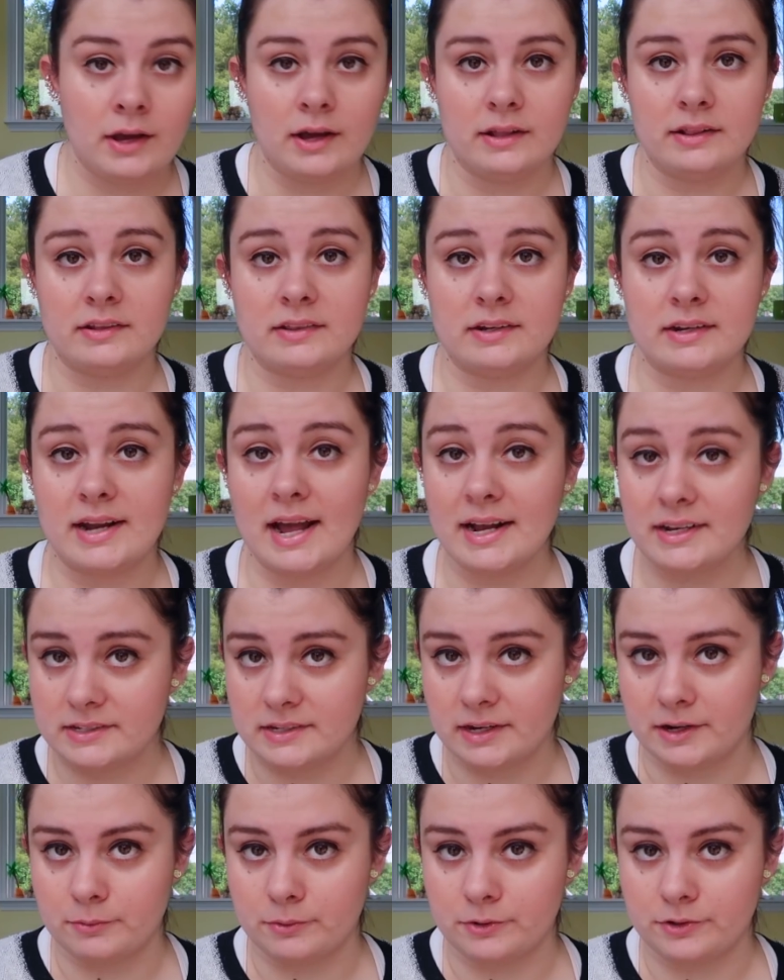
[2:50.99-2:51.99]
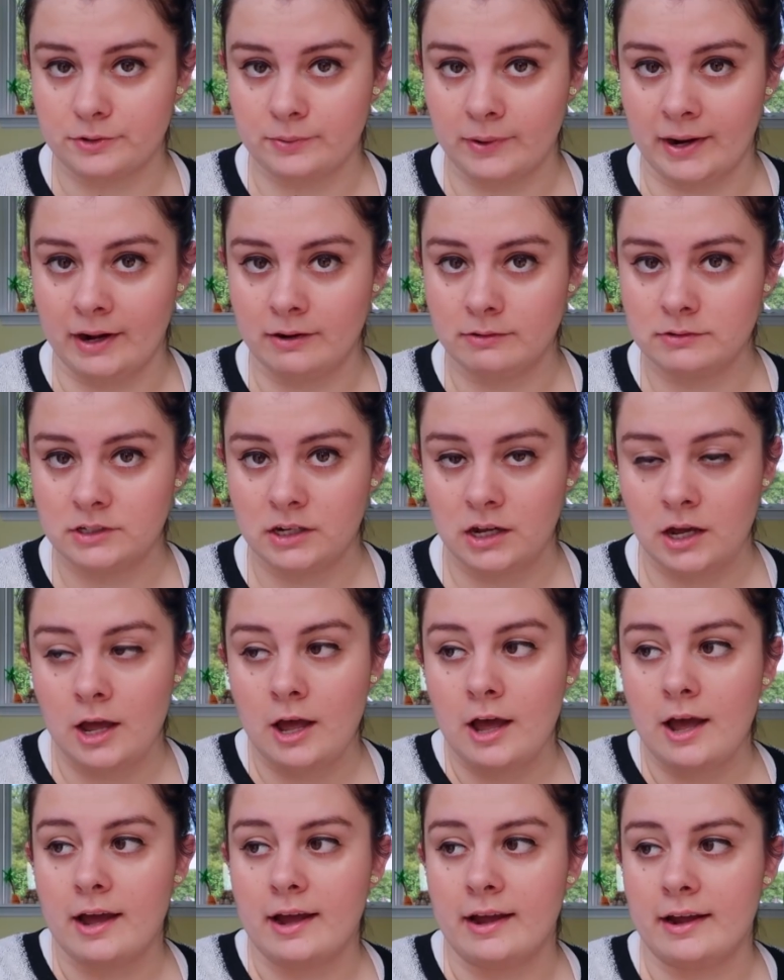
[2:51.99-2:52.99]
And then the next day rolled around,
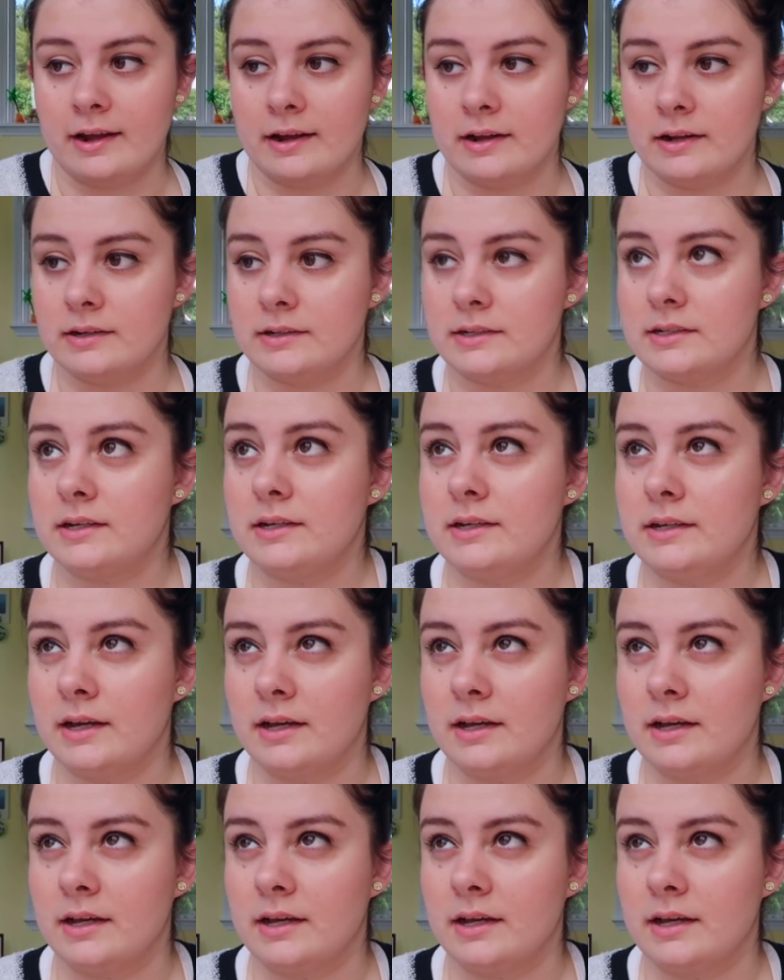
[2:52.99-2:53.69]
and